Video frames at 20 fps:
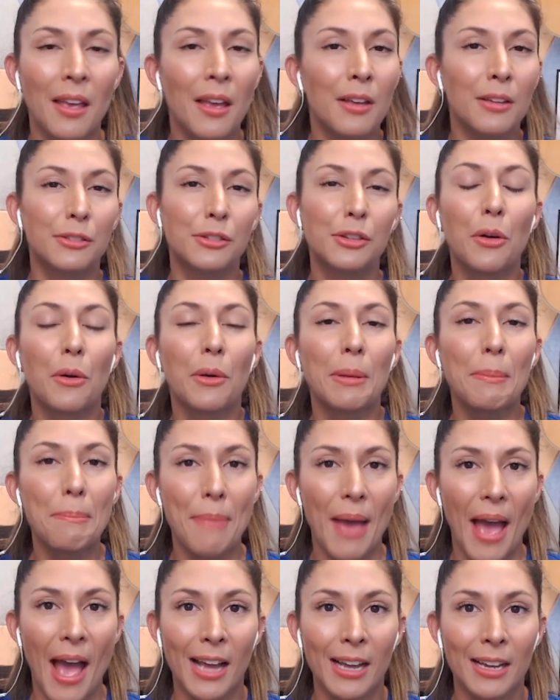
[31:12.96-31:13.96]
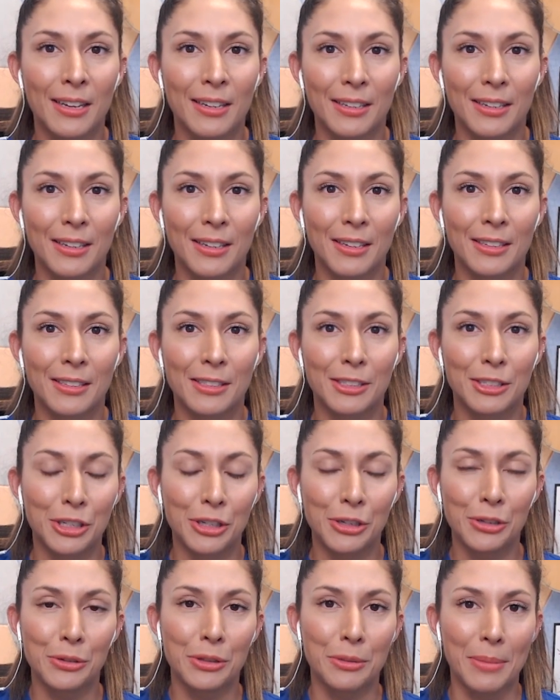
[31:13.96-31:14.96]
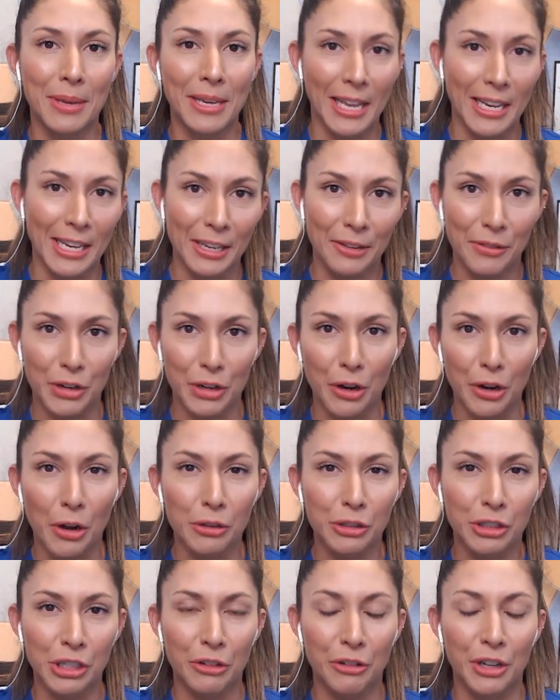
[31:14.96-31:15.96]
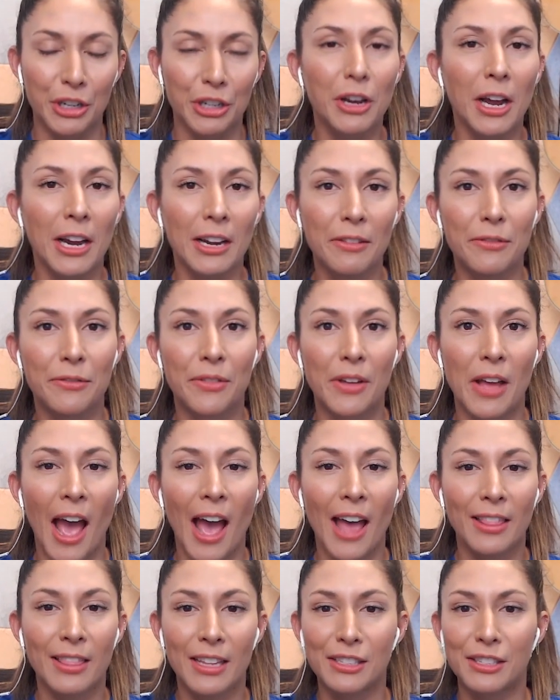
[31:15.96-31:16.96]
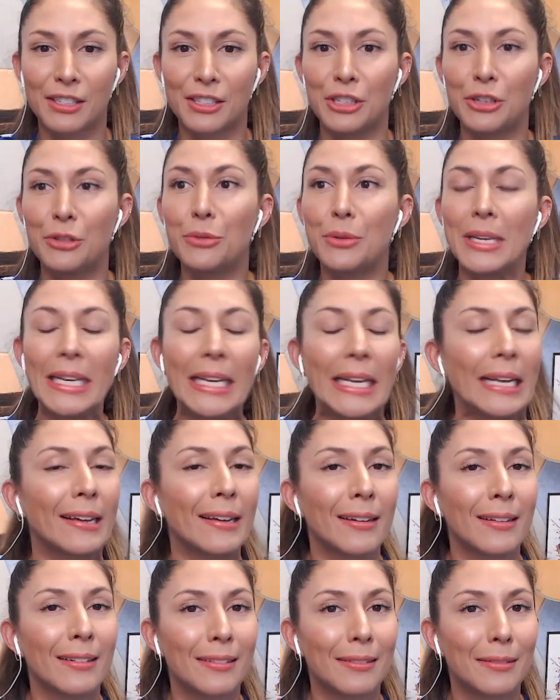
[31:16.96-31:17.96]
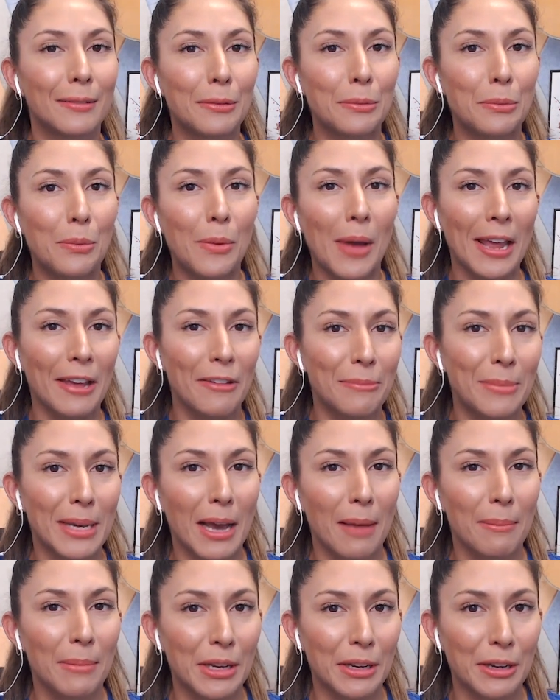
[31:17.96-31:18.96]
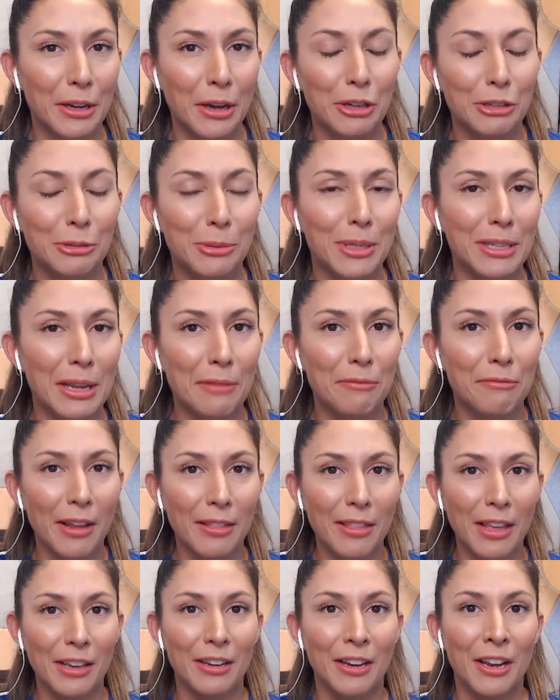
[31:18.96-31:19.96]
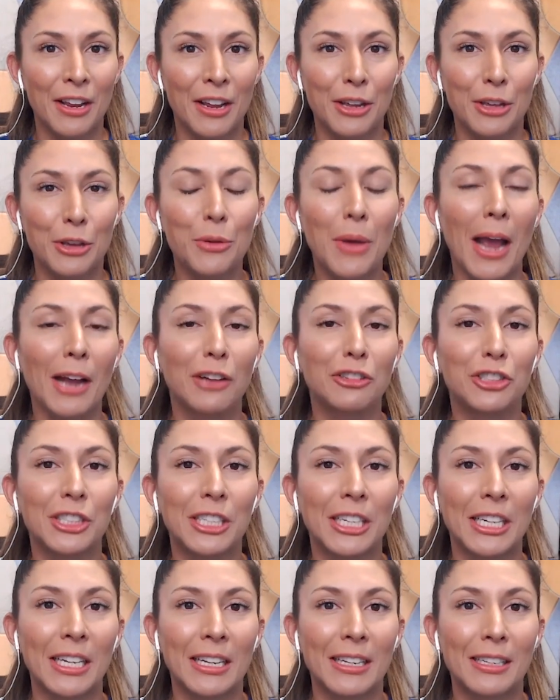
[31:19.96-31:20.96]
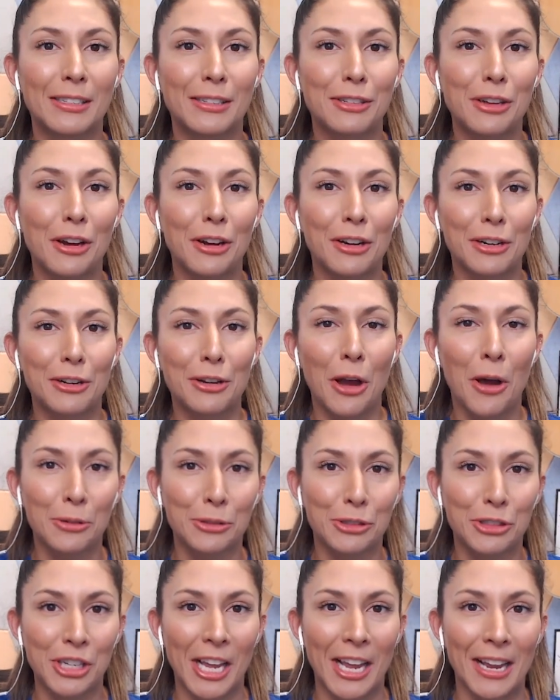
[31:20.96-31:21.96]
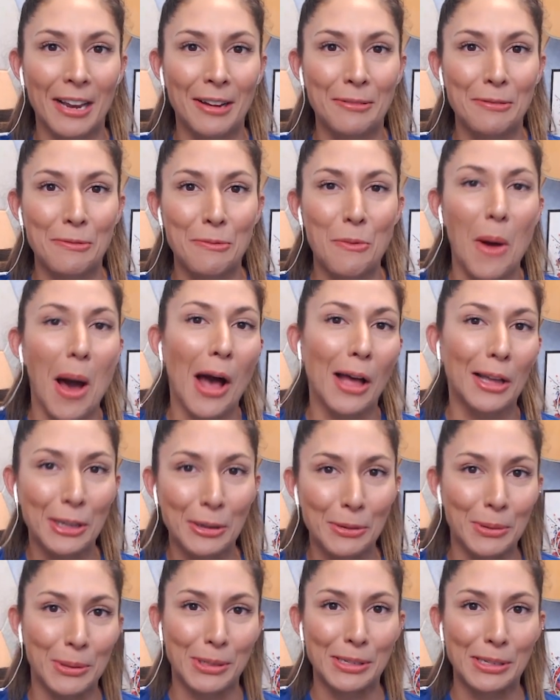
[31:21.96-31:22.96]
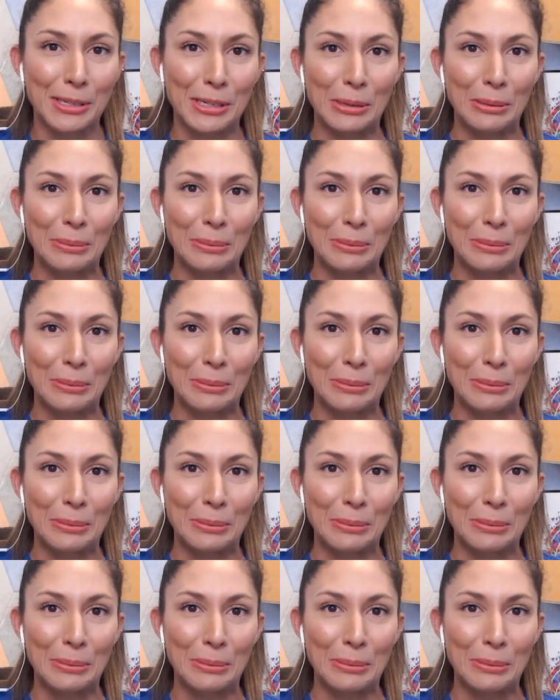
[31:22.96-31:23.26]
So going back to the beginning of your coaching career, you kind of had this unique way of becoming a coach, because I read that you actually started coaching while you were still